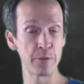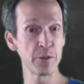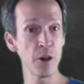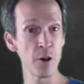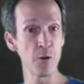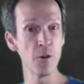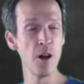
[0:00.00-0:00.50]

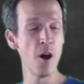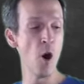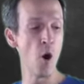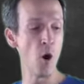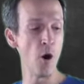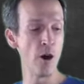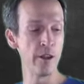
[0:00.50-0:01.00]
So
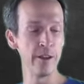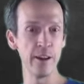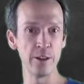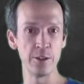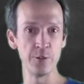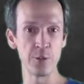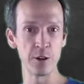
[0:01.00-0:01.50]
on
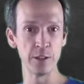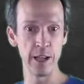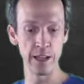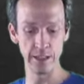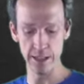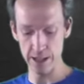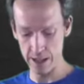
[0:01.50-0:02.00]
a
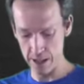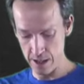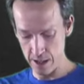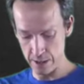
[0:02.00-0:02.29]
ukulele,